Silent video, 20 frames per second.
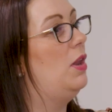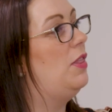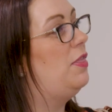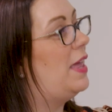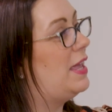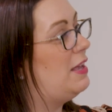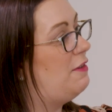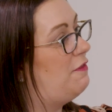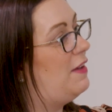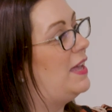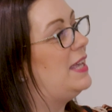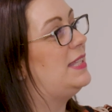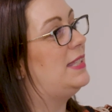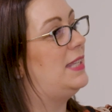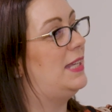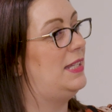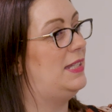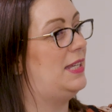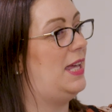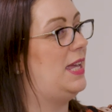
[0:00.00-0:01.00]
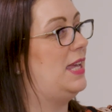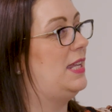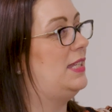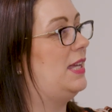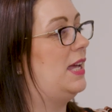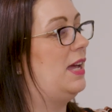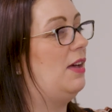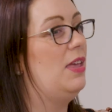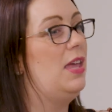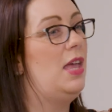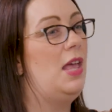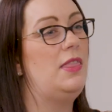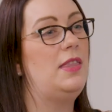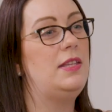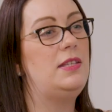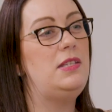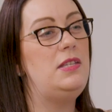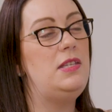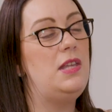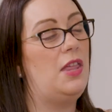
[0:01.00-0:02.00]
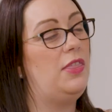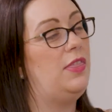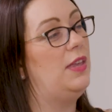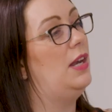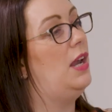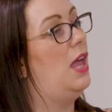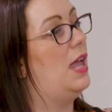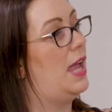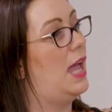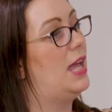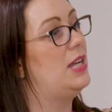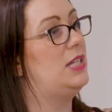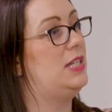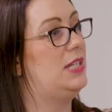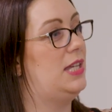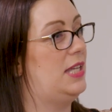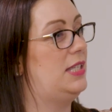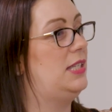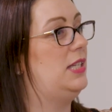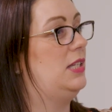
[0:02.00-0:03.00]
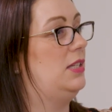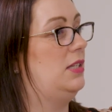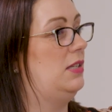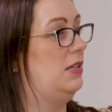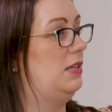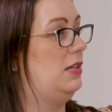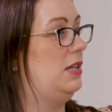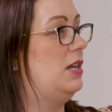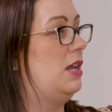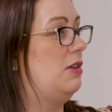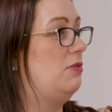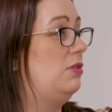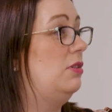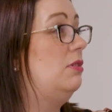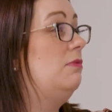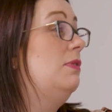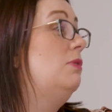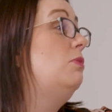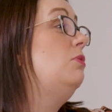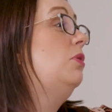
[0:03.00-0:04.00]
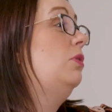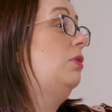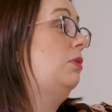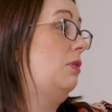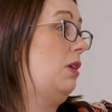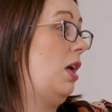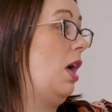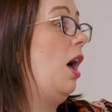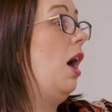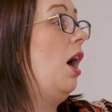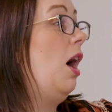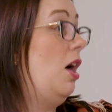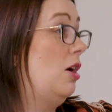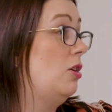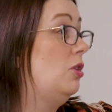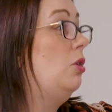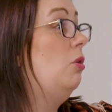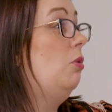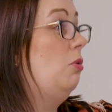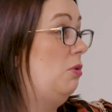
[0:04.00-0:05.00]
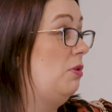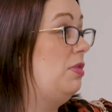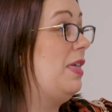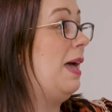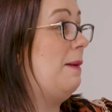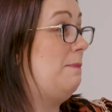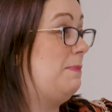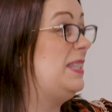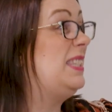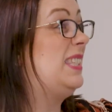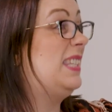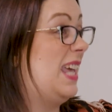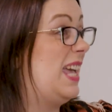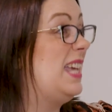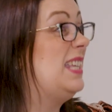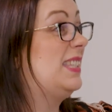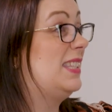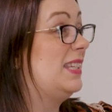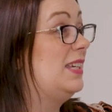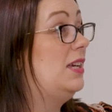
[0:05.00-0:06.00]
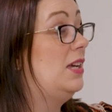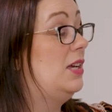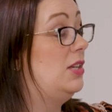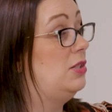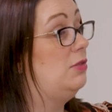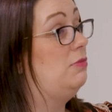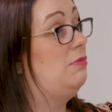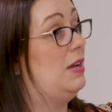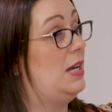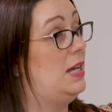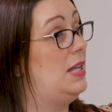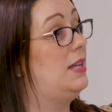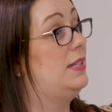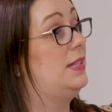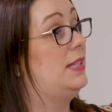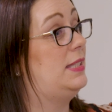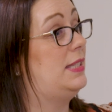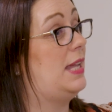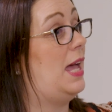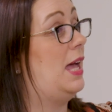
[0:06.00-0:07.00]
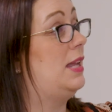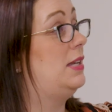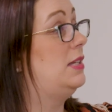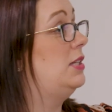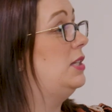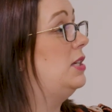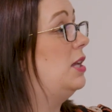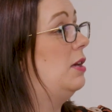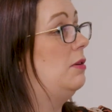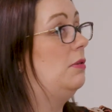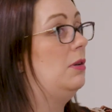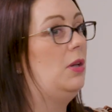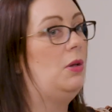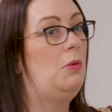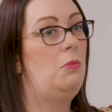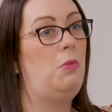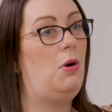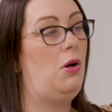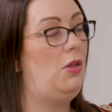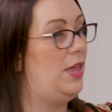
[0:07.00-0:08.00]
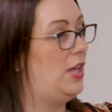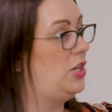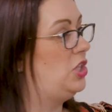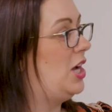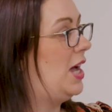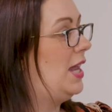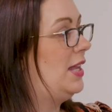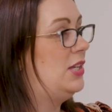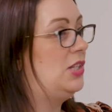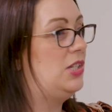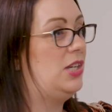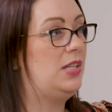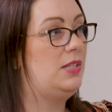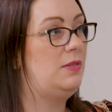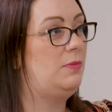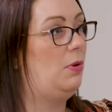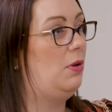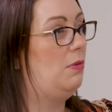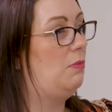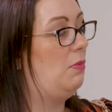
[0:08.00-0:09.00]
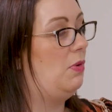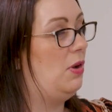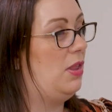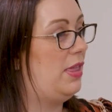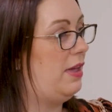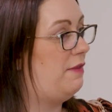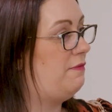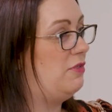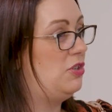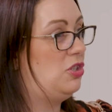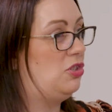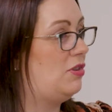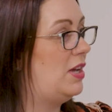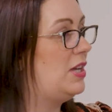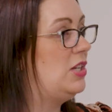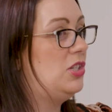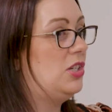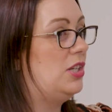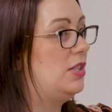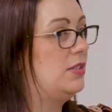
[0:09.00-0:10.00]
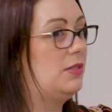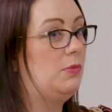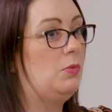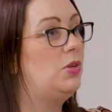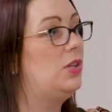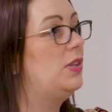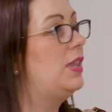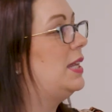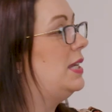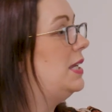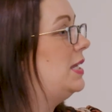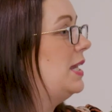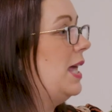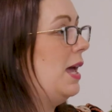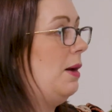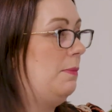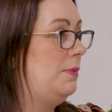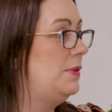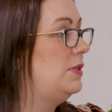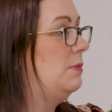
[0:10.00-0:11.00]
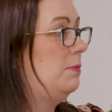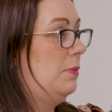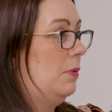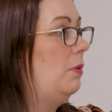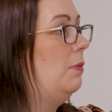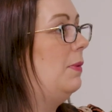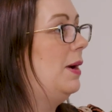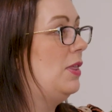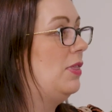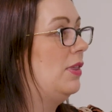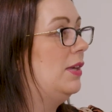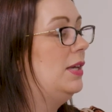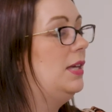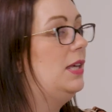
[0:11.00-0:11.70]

are they facing day in, day out? There's nothing like actually getting, to the real heart and core of their business to really understand, what are their challenges? What are their frustrations? What do they need help and support with?